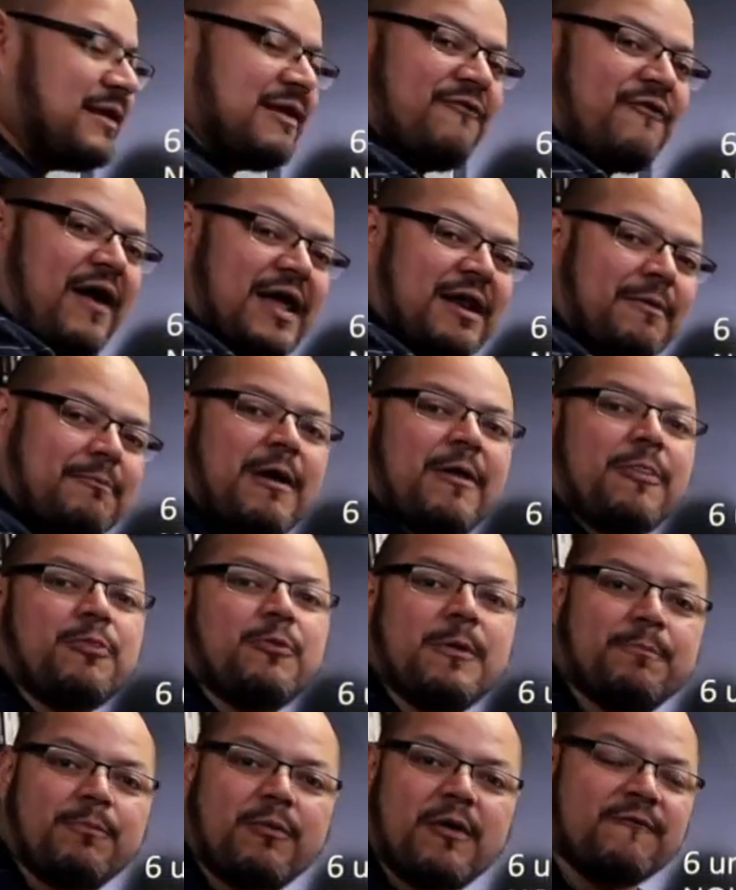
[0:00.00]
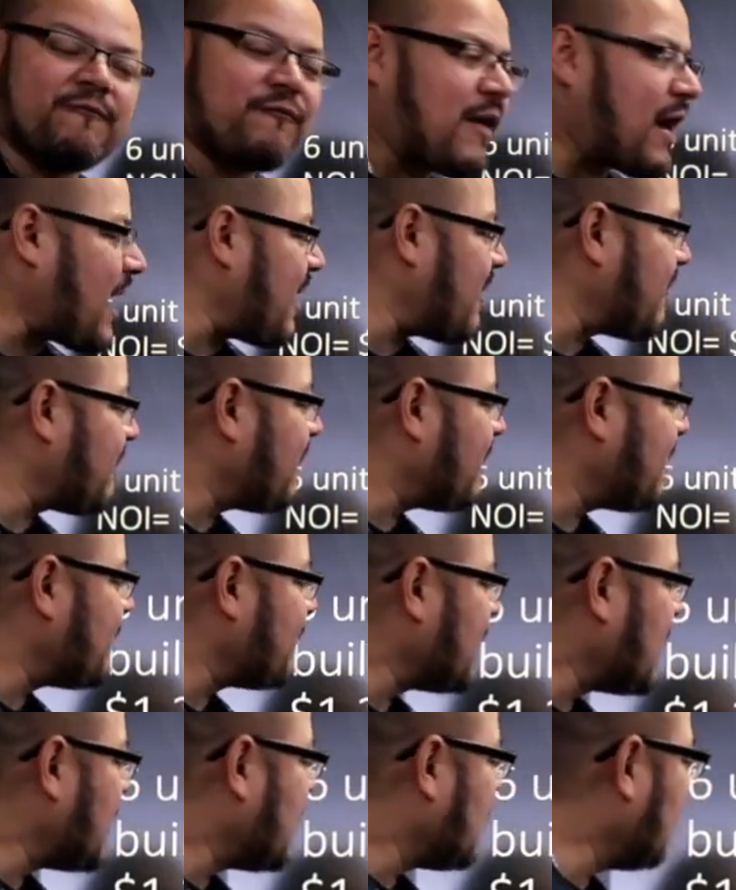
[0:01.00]
divided by 3.5,
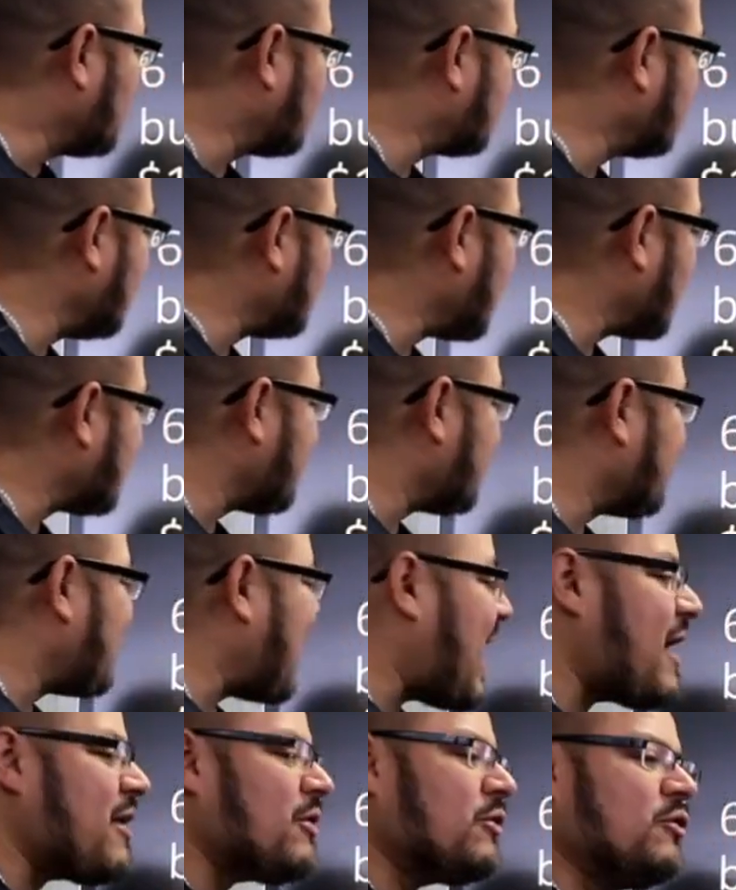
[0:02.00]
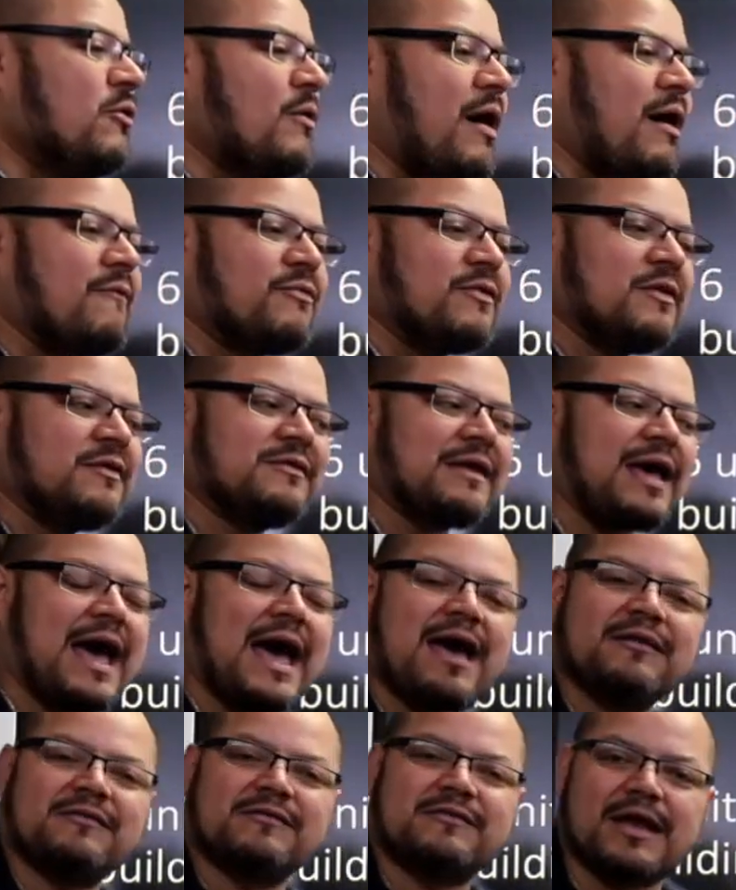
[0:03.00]
you'll see that the value of this
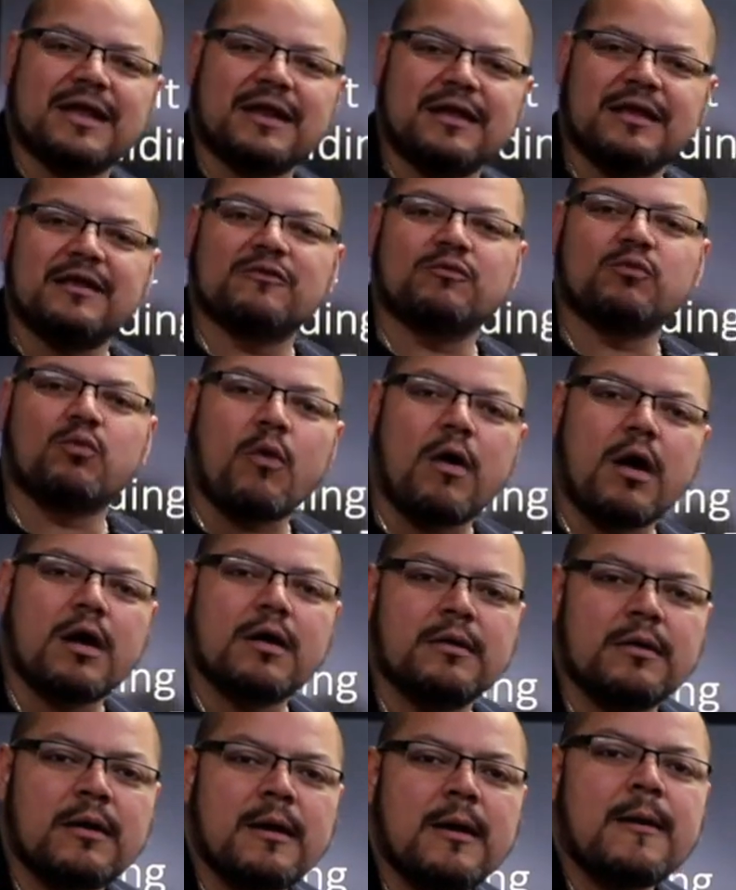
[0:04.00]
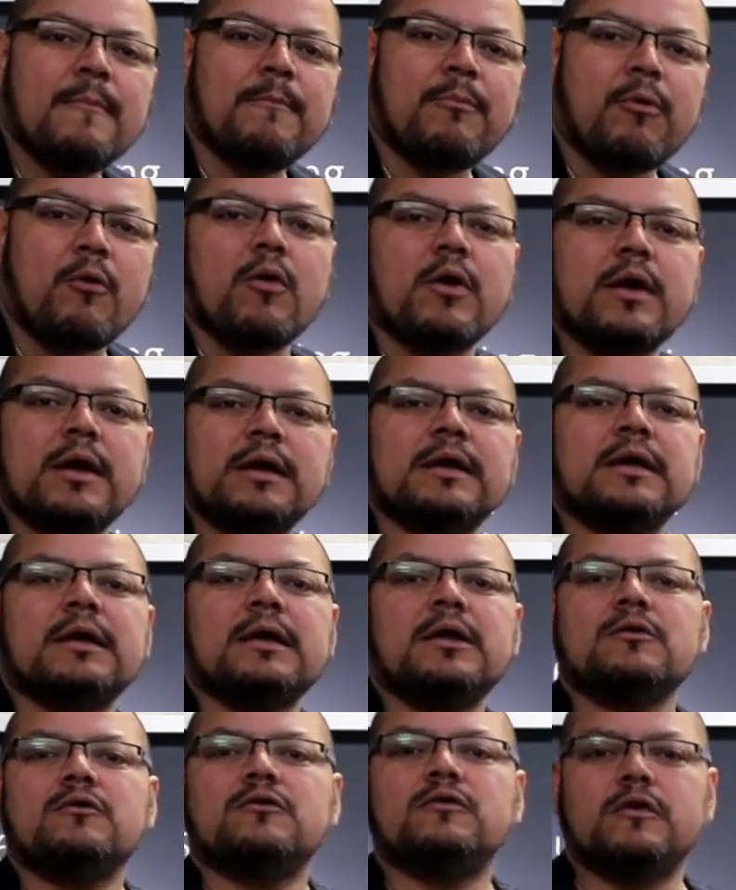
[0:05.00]
asset is
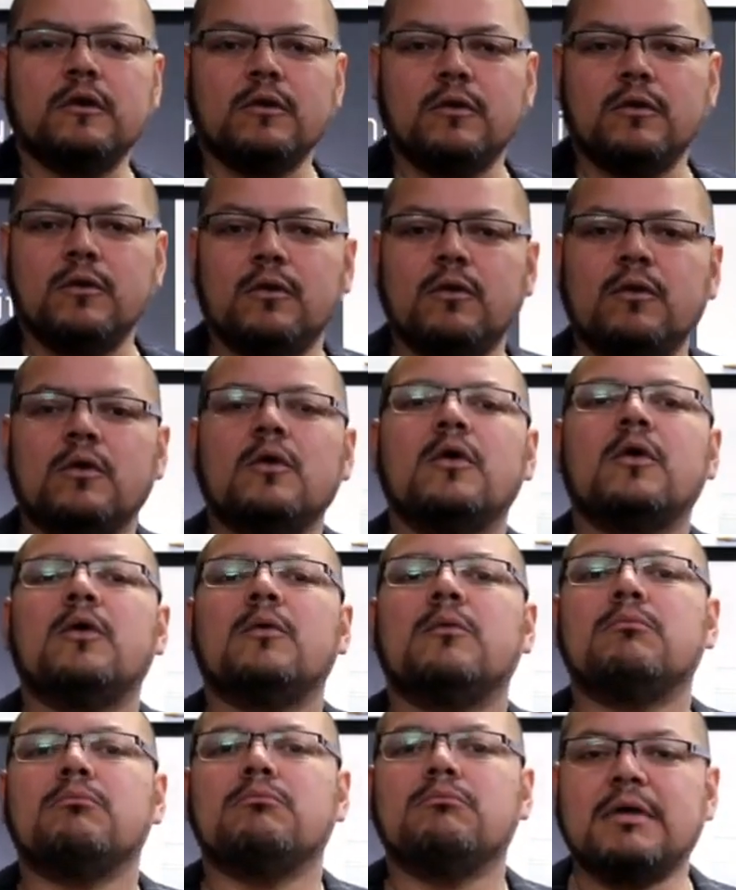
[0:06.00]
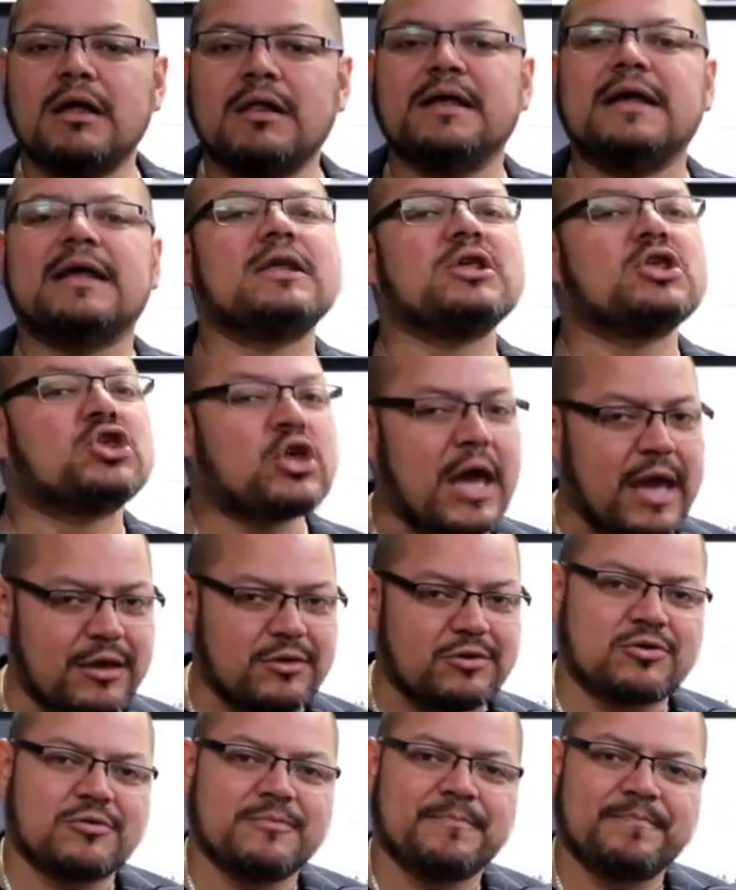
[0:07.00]
$1.2 million and
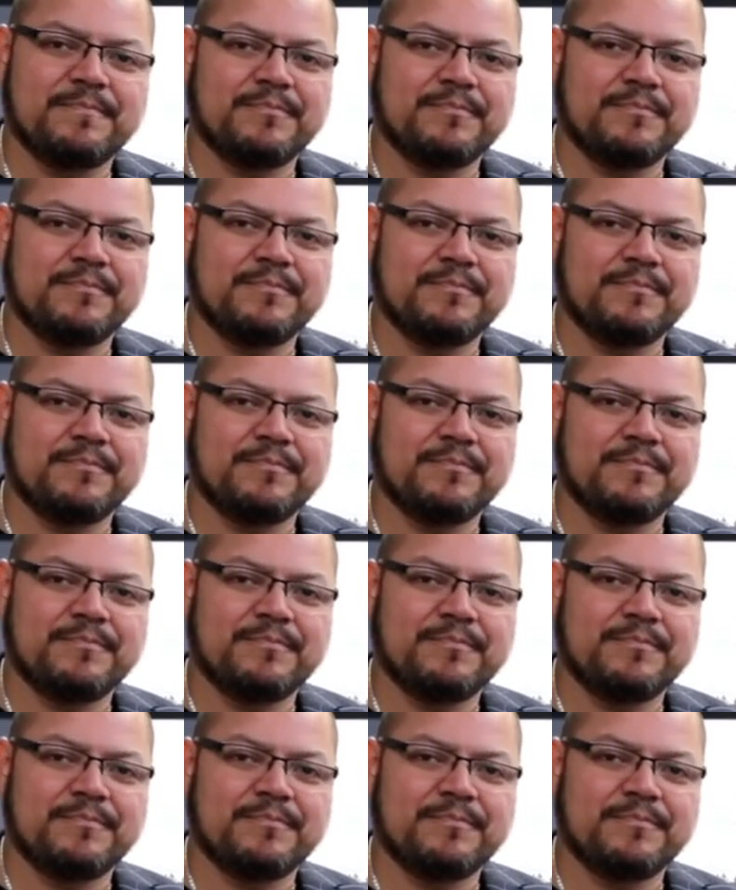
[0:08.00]
change.